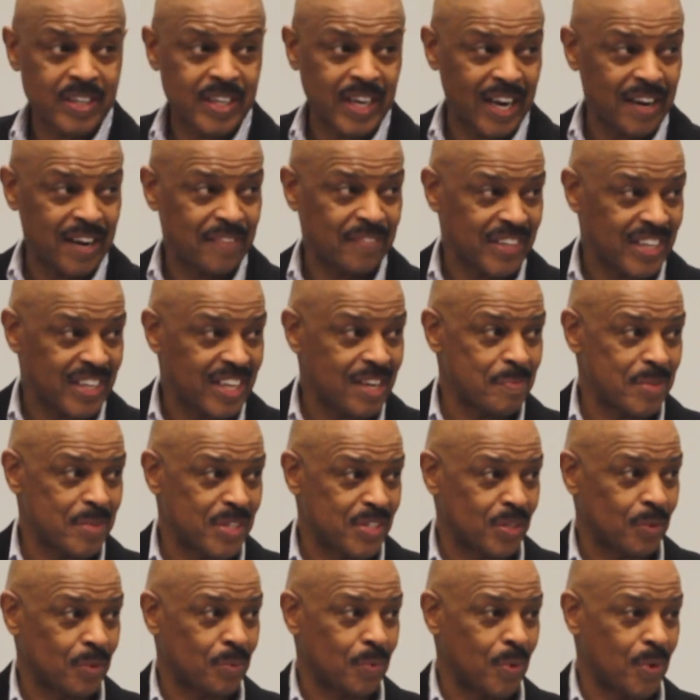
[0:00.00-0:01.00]
an
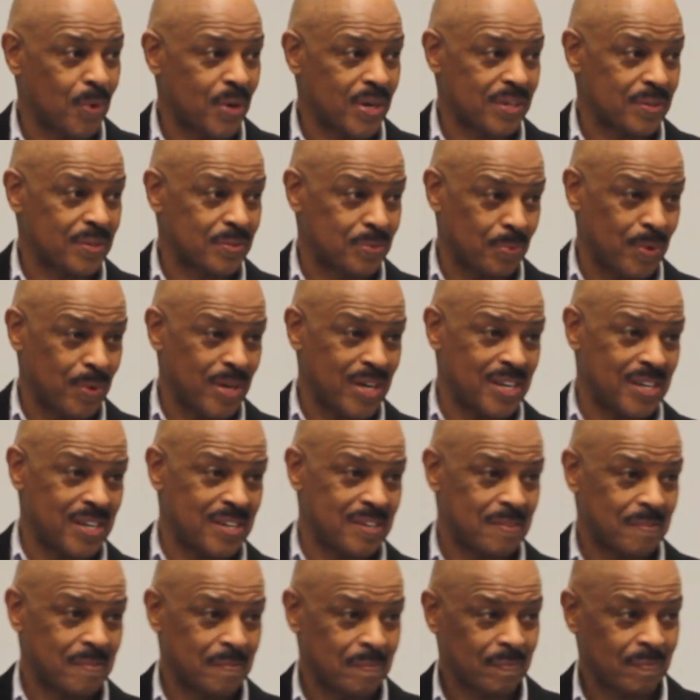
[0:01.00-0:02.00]
image award as
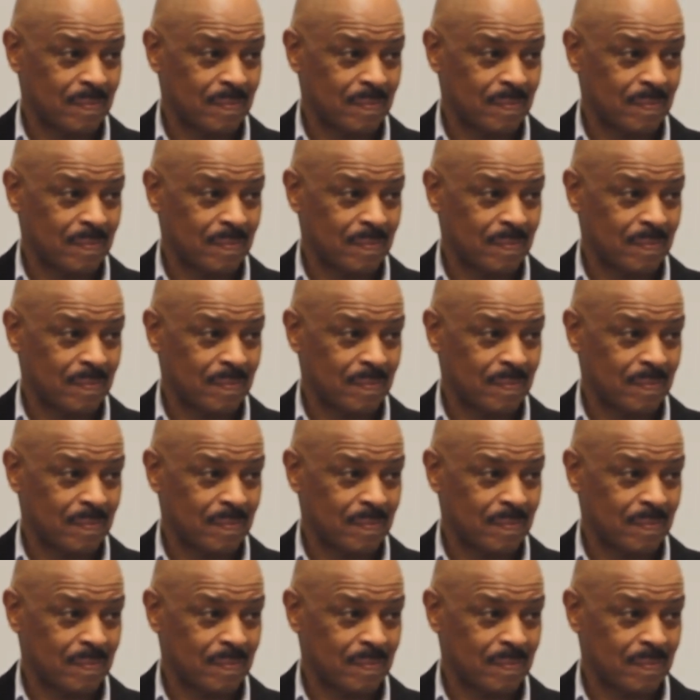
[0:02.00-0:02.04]
well.